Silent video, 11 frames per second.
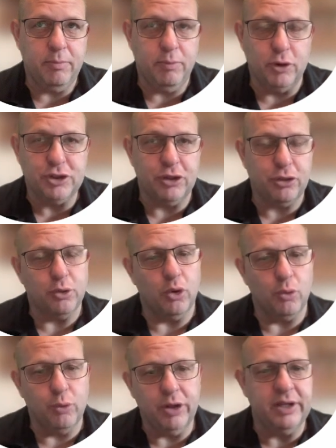push it through a
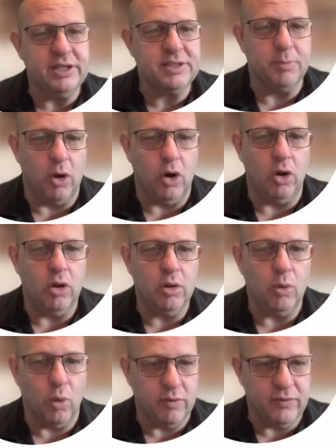really small
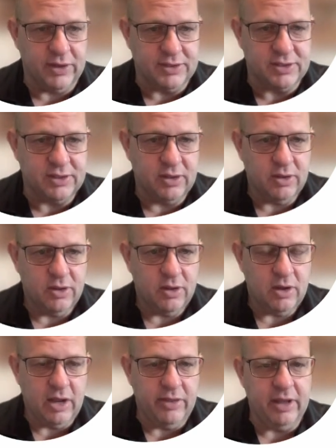orifice.
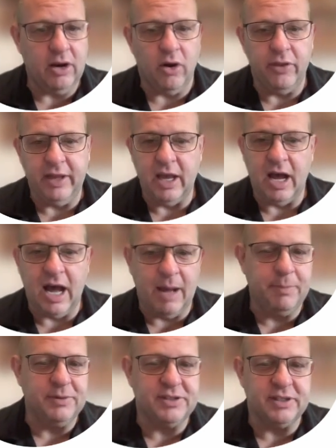And then on the
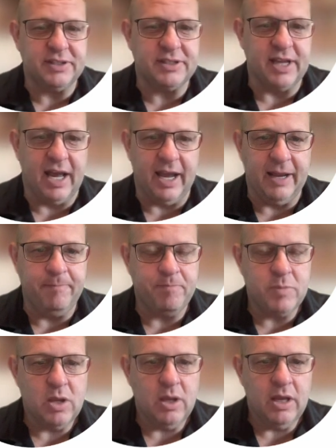opposite side,
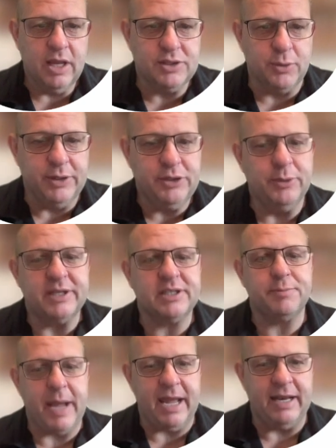it's going to
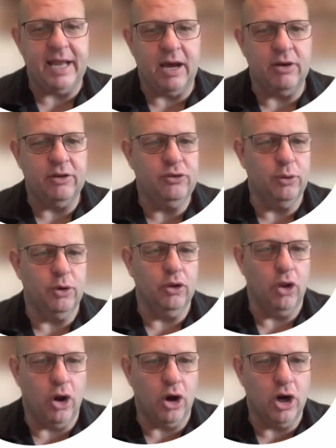expand out into a
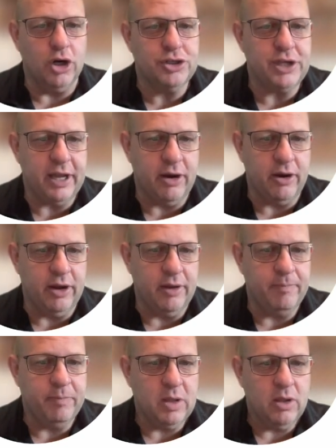large area.
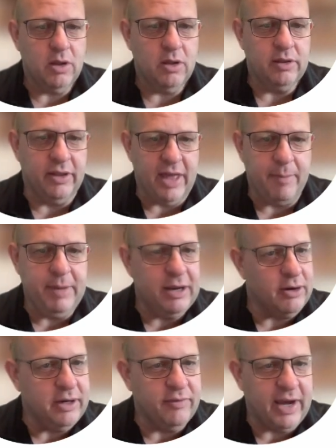Now, that
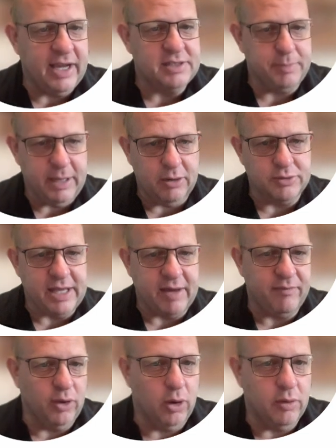metering device meters
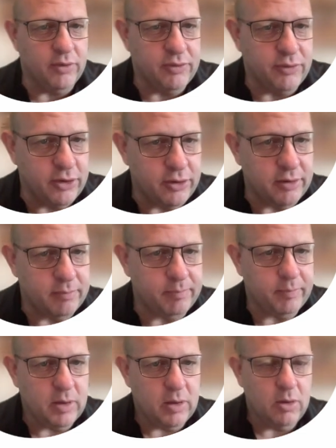that flow of refrigerant.
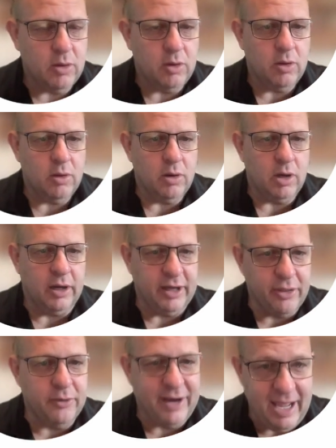
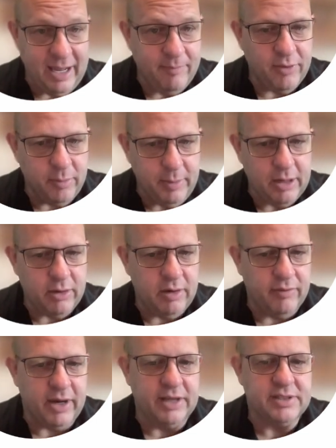Another name for the metering
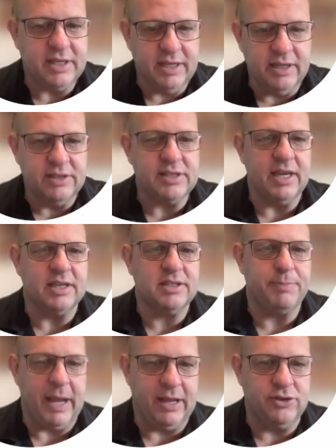device is
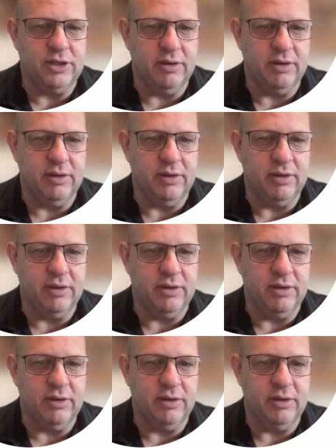expansion